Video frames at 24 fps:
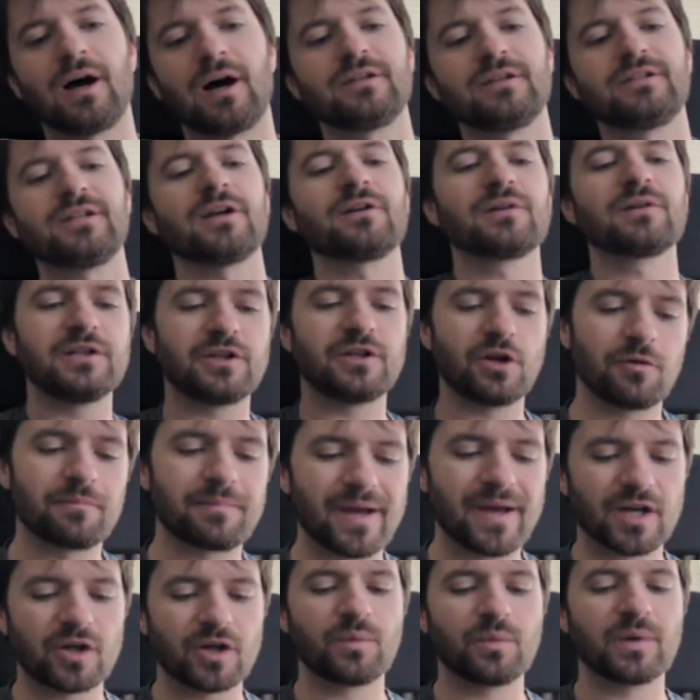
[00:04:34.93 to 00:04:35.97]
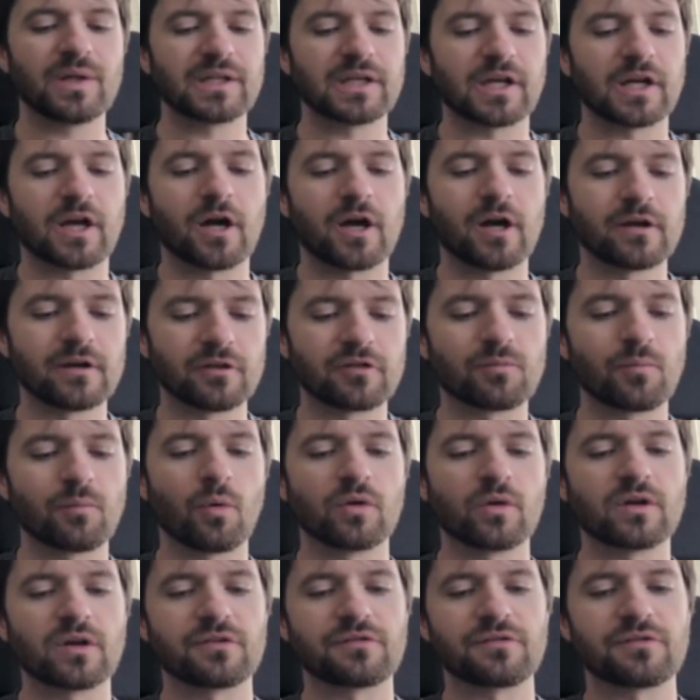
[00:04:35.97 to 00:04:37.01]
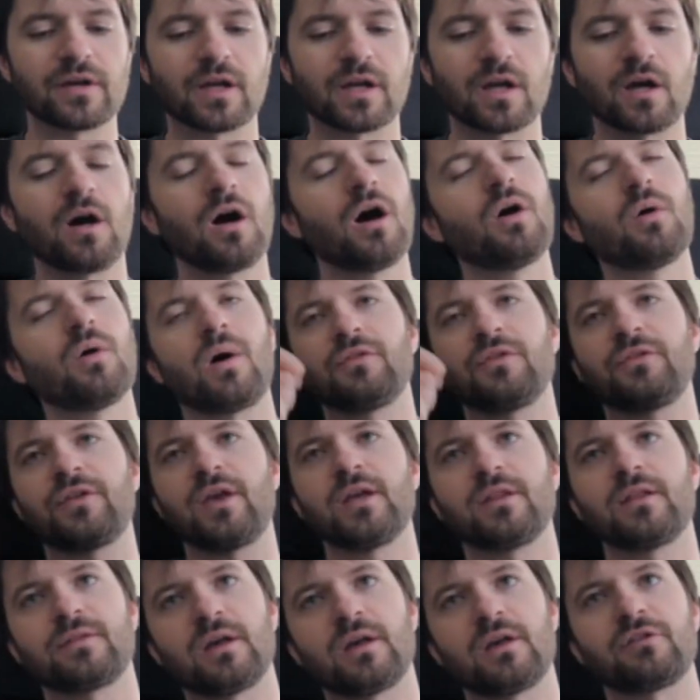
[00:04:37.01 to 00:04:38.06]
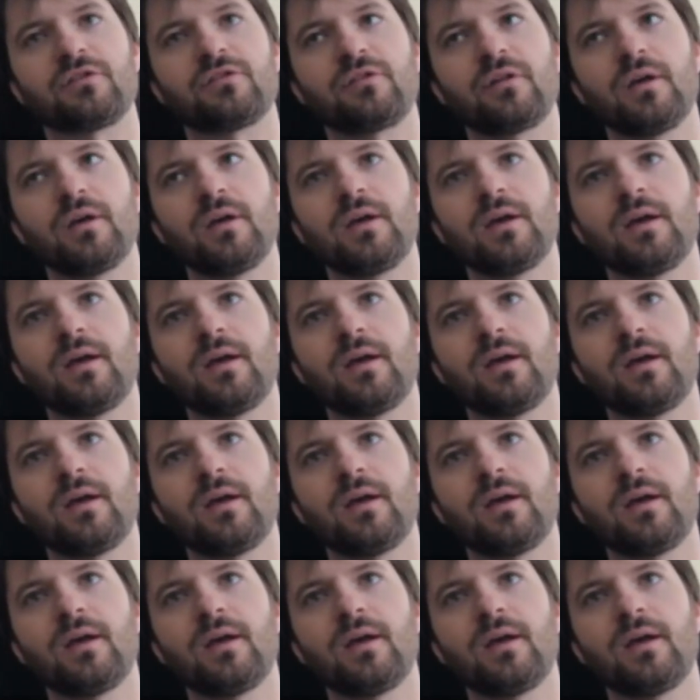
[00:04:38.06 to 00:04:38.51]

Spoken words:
Generally, don't bank on wheeling a card. It's more just I'll take this,